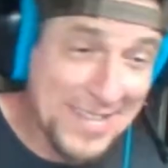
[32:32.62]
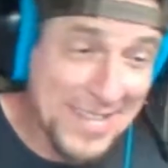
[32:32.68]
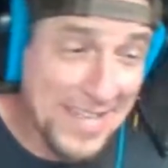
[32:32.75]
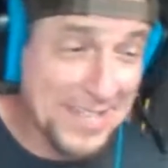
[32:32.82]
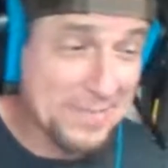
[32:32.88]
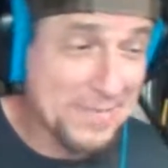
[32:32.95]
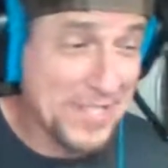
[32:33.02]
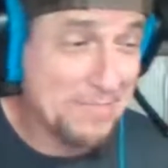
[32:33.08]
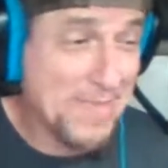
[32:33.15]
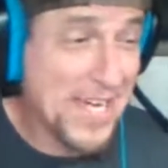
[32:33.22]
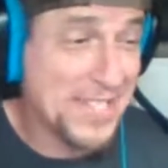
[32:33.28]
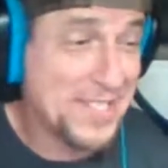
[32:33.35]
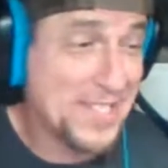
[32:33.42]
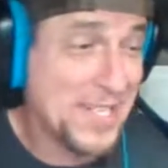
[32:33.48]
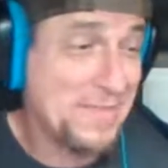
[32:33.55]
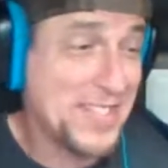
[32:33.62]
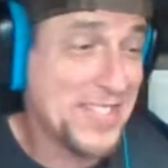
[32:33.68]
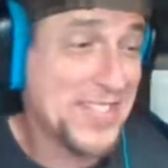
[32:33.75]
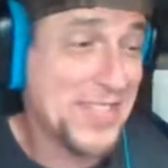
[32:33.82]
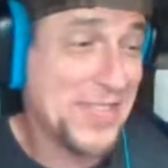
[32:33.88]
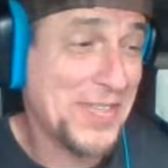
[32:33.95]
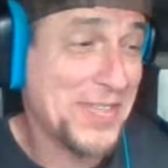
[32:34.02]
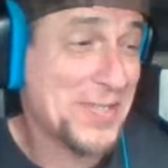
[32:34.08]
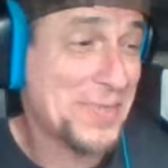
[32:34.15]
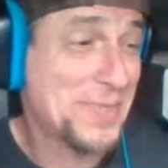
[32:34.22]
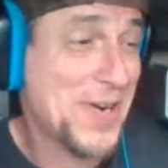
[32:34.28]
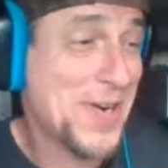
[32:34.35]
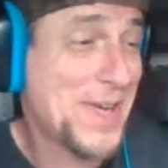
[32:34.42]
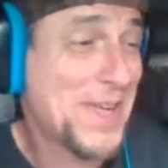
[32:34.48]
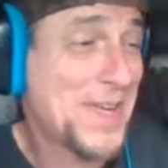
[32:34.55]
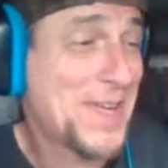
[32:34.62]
Desmond, my gym is closed, bro.